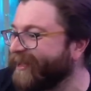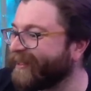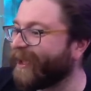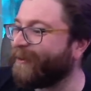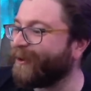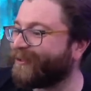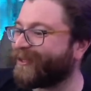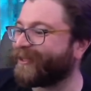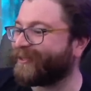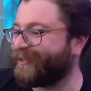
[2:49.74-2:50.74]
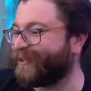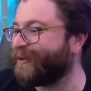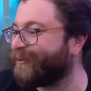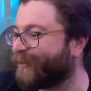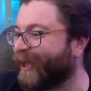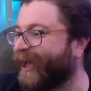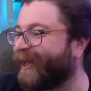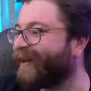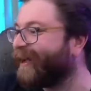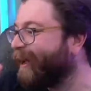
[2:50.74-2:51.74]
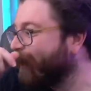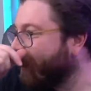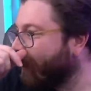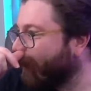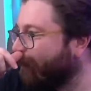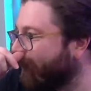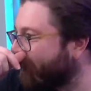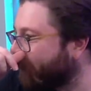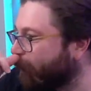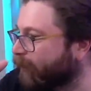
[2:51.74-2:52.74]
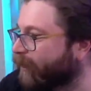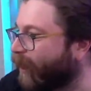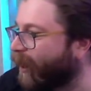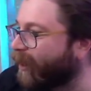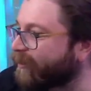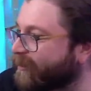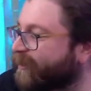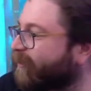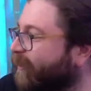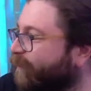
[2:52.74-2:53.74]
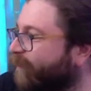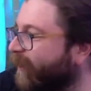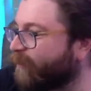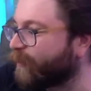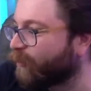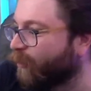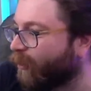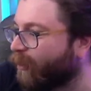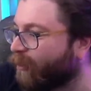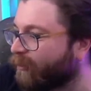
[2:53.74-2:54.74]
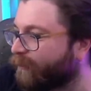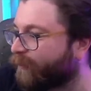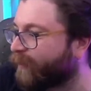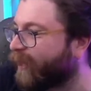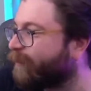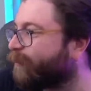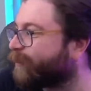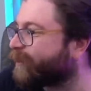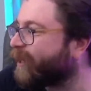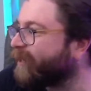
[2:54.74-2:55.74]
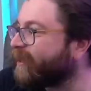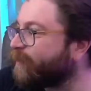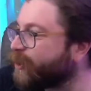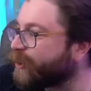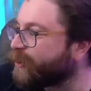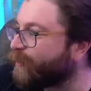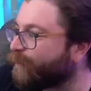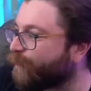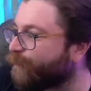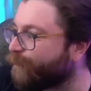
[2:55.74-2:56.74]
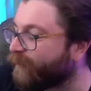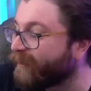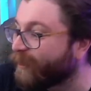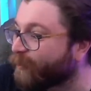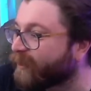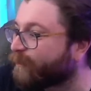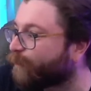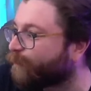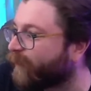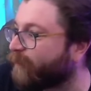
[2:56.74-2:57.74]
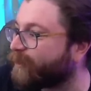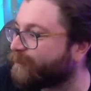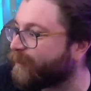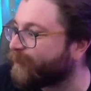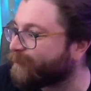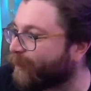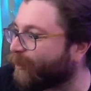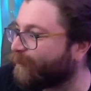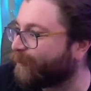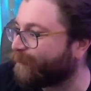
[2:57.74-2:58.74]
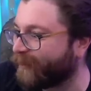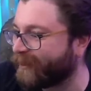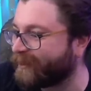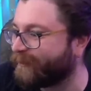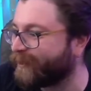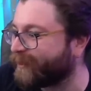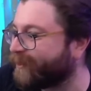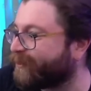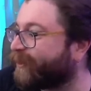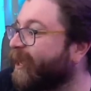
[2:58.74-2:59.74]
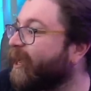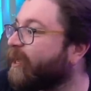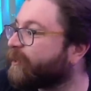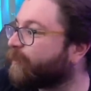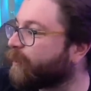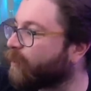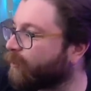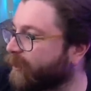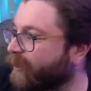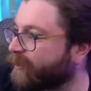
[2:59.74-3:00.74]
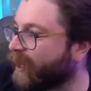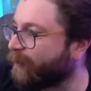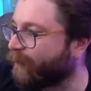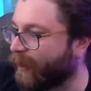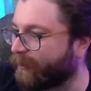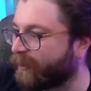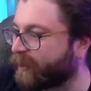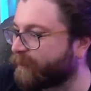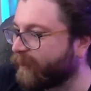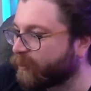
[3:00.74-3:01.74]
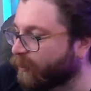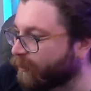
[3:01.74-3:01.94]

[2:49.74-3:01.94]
They would just do that. And they would constantly fight with all of their neighbors. They would just do it for fun. It was part of their fucking civilization. So when Cortez came around and the Spanish